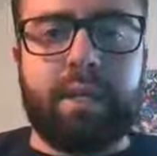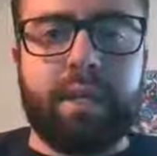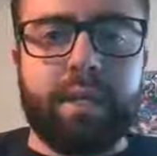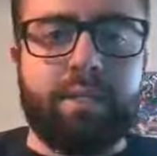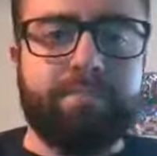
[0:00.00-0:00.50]

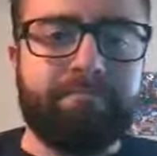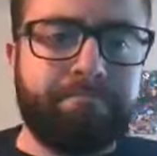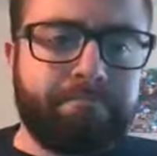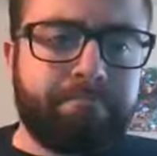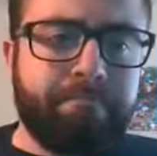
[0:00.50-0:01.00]
Um,
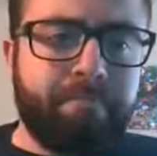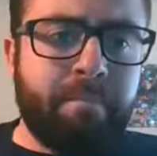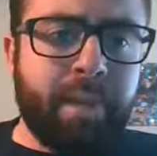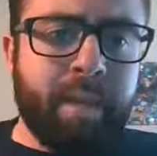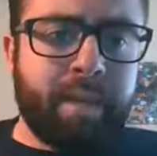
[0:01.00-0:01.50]

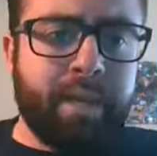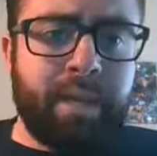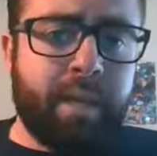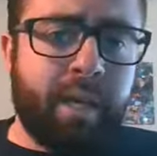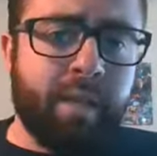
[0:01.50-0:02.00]
and then
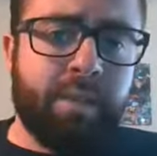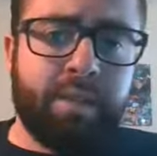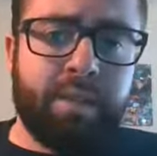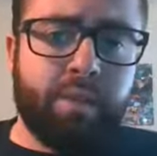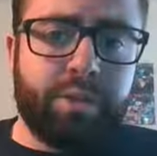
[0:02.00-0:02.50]
a lot of it
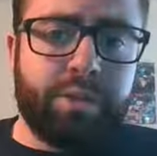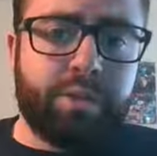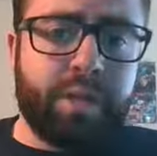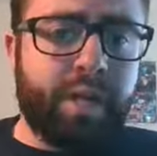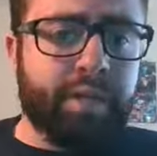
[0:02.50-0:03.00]
was
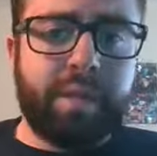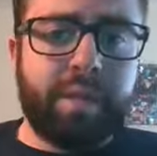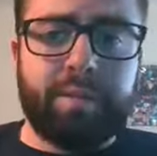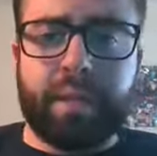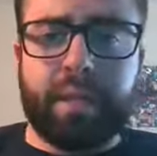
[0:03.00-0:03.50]
just on the
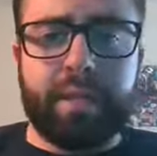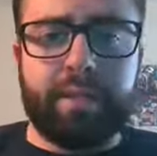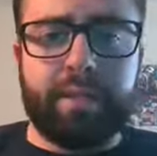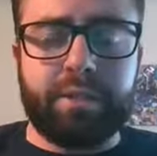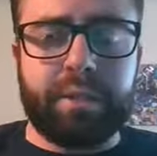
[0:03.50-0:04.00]
job training.
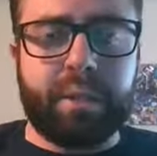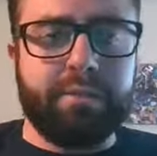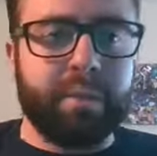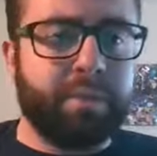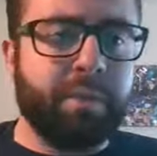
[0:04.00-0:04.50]
There's a lot of
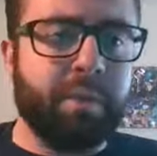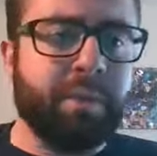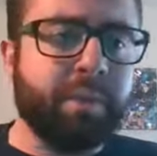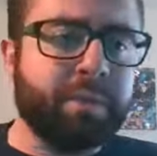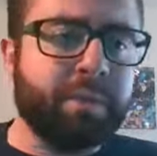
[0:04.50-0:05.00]

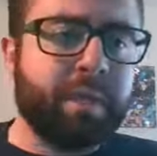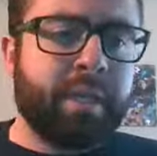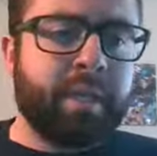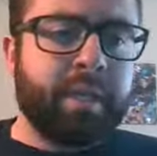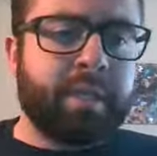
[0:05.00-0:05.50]
experienced
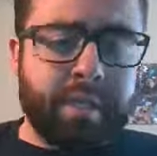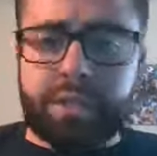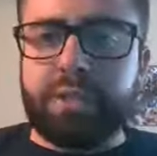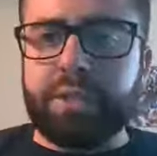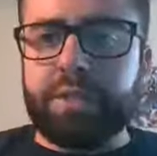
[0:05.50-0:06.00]

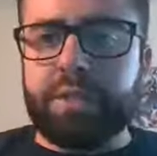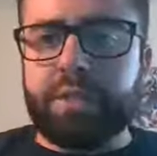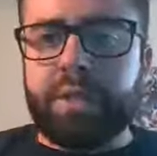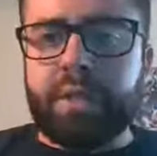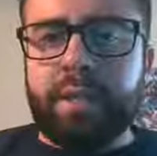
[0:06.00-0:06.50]
technicians
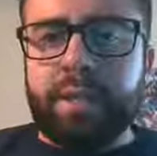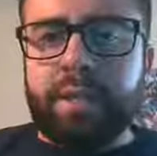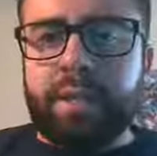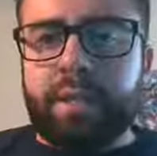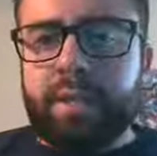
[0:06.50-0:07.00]

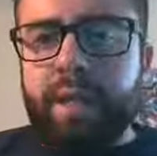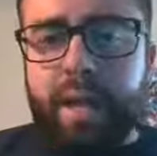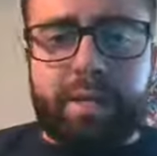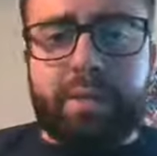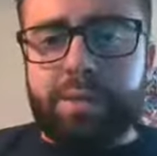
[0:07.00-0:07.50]

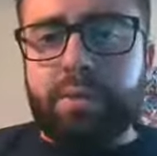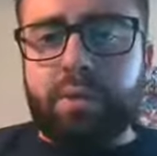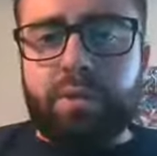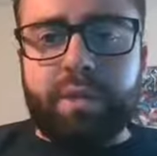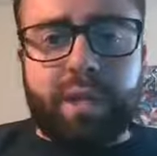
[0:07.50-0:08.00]
at Disney
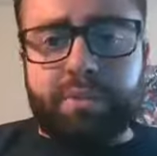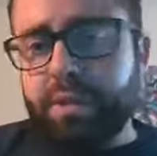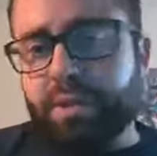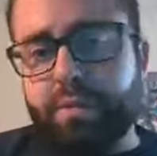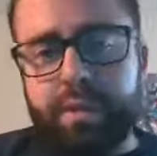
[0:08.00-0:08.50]
World that have been
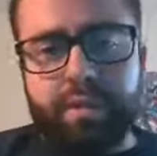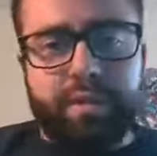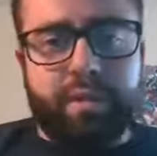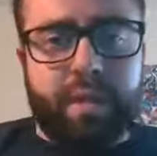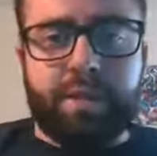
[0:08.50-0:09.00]
doing
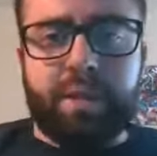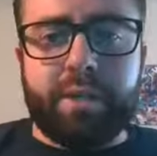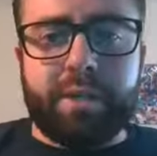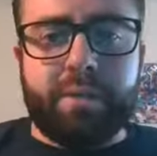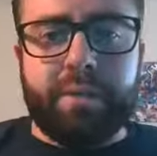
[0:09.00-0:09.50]
live
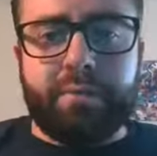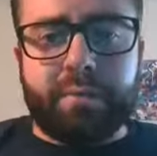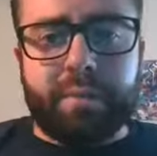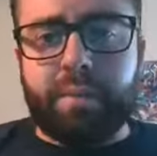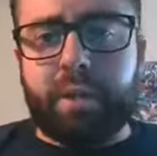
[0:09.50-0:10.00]
entertainment for
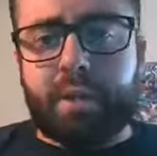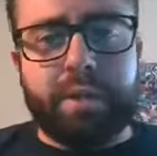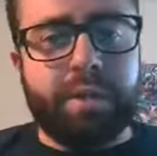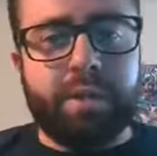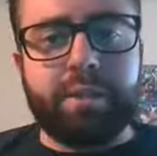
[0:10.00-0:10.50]
many many
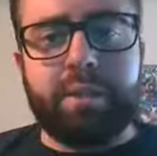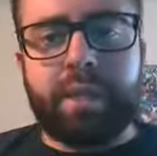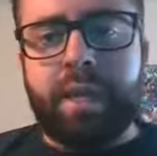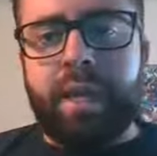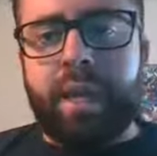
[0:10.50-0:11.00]
years,
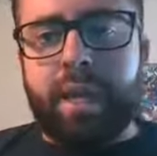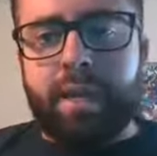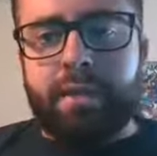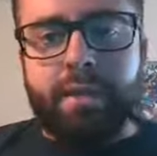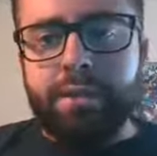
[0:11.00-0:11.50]

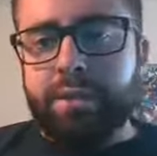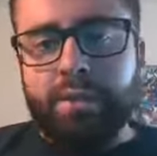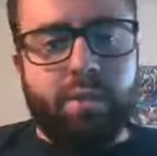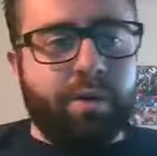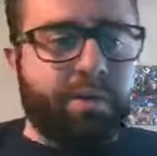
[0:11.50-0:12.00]
and they're just
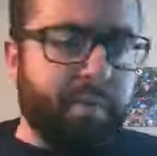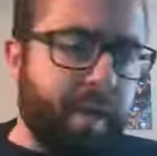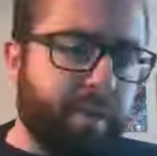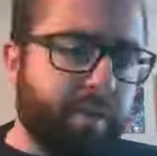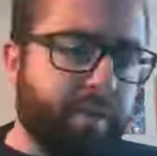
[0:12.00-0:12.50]
a wealth of
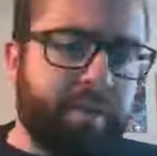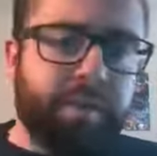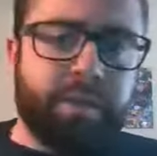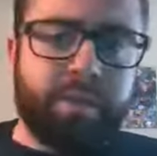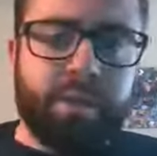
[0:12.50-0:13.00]
knowledge.
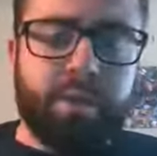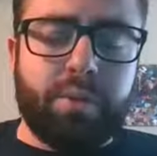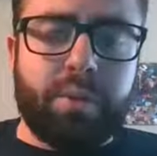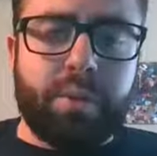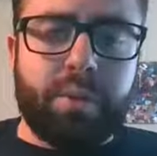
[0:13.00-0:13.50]

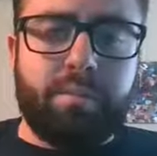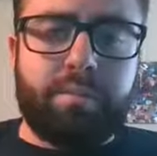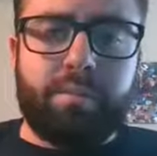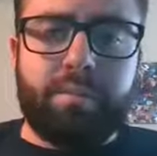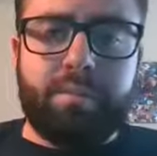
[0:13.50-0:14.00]
So uh,
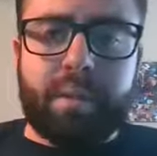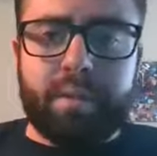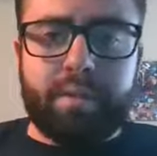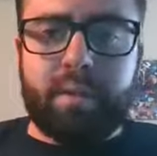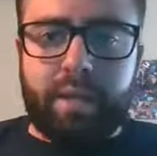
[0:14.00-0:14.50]
I
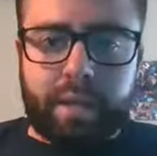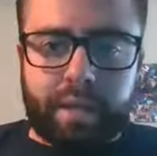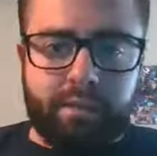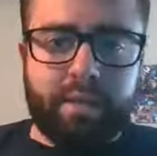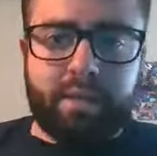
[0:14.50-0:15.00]
a lot of
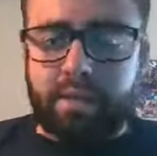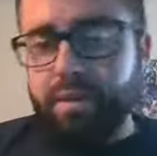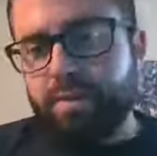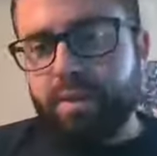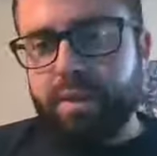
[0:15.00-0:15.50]
it. So
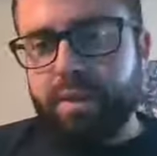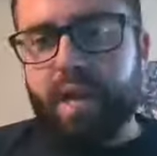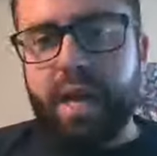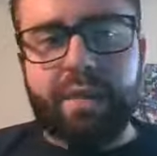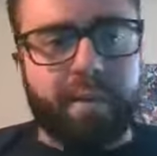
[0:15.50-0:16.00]
it was it's
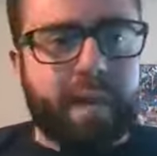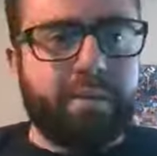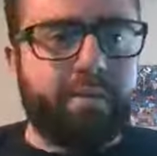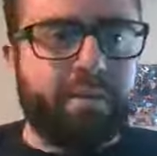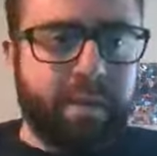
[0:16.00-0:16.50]
kind of half and half.
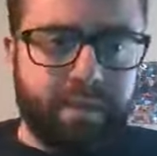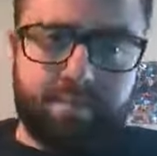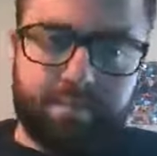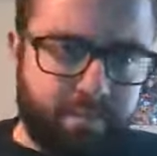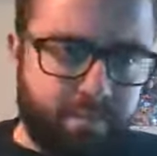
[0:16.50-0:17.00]
I
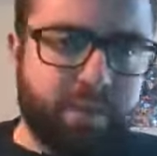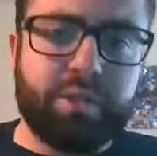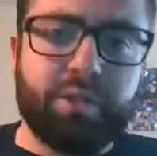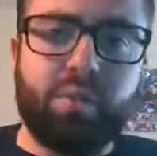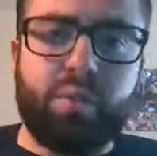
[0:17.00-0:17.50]
went to
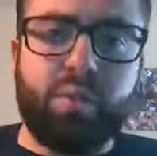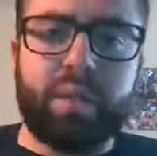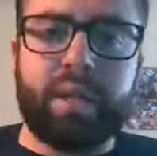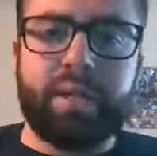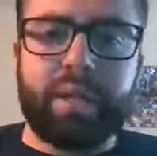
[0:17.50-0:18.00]
school for it,
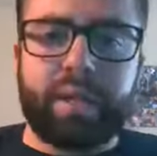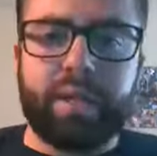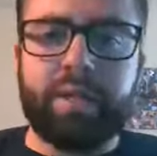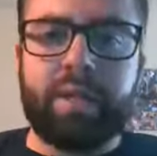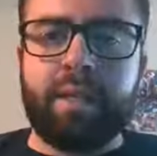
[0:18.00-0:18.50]
and then I
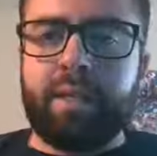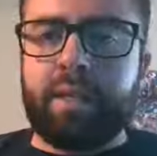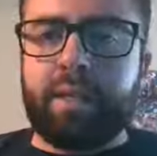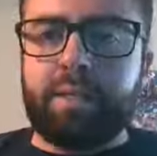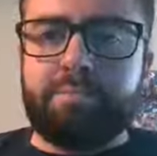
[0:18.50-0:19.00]

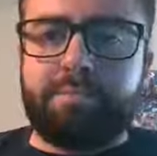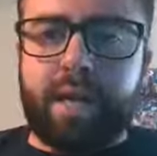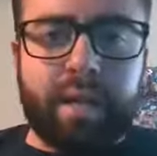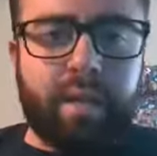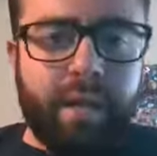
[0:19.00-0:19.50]
uh,
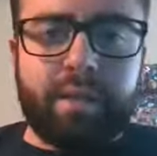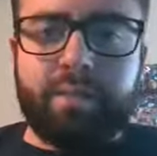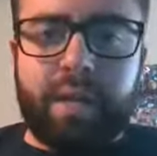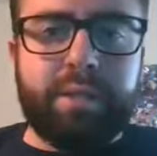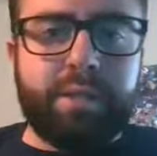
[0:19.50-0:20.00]
got a lot of
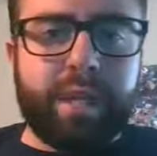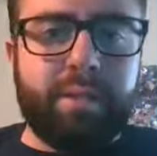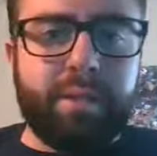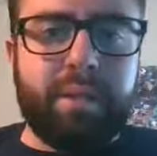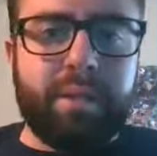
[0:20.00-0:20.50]
on the job
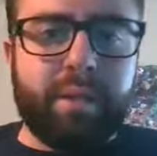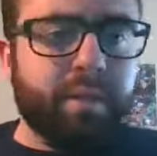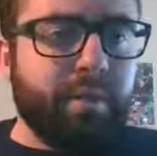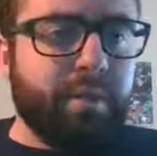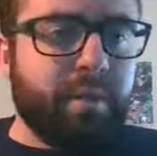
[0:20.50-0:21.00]

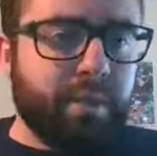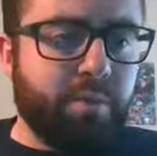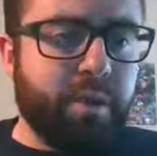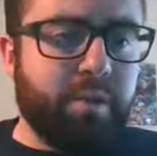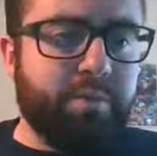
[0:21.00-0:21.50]
experience as
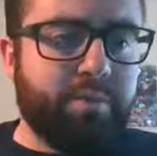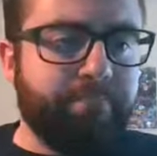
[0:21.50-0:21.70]
well.